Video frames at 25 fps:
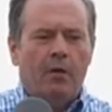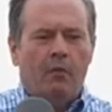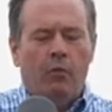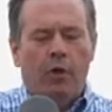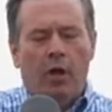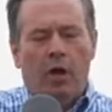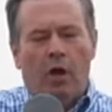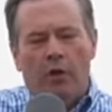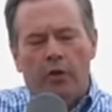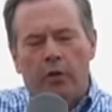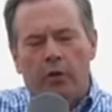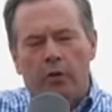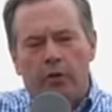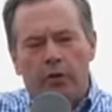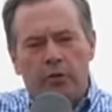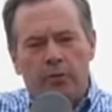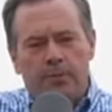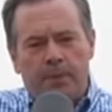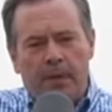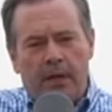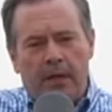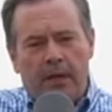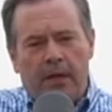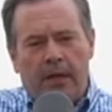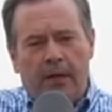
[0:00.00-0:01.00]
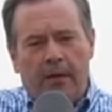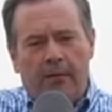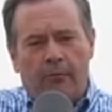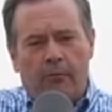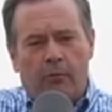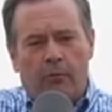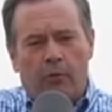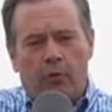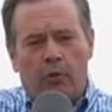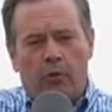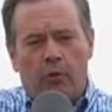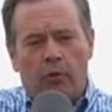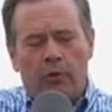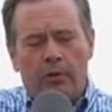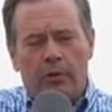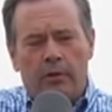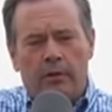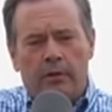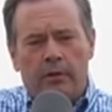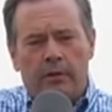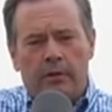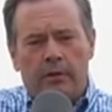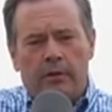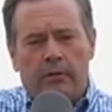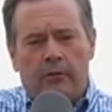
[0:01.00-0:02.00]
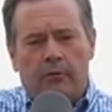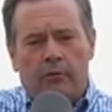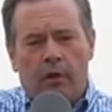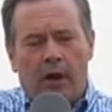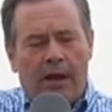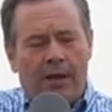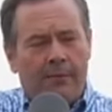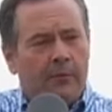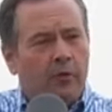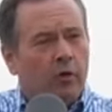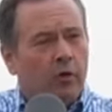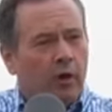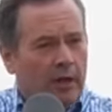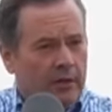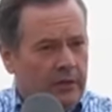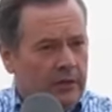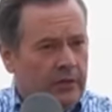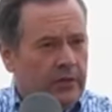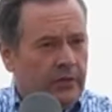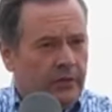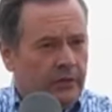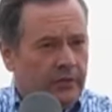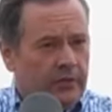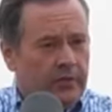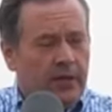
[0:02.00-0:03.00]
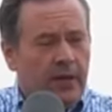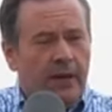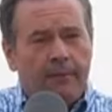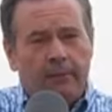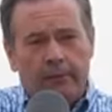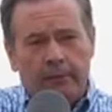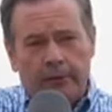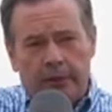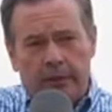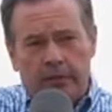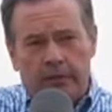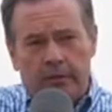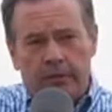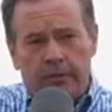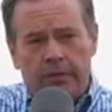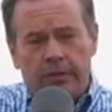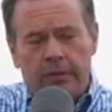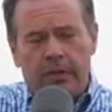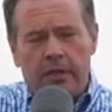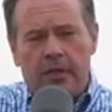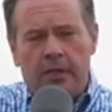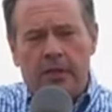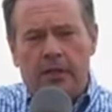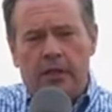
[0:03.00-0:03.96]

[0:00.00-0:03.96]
we all know there's been a rural crime crisis for several years.